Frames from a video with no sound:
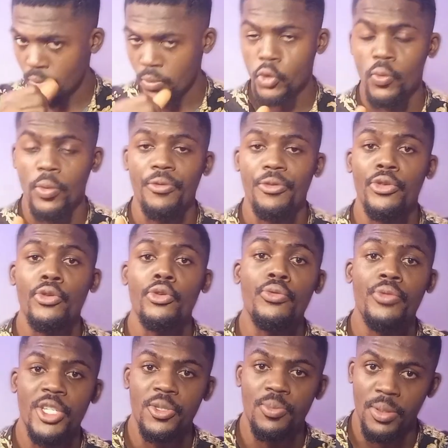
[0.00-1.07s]
to a few
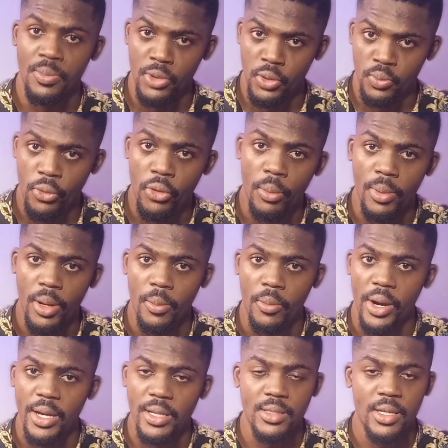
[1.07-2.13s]
rich people's problem,
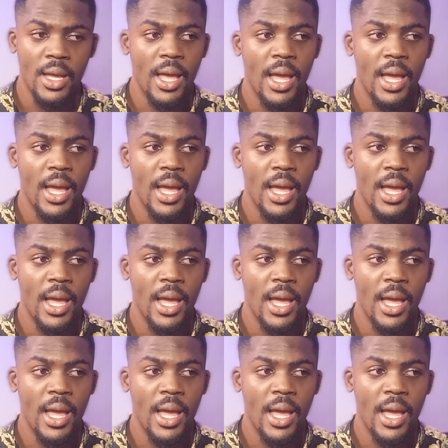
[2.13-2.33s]
right?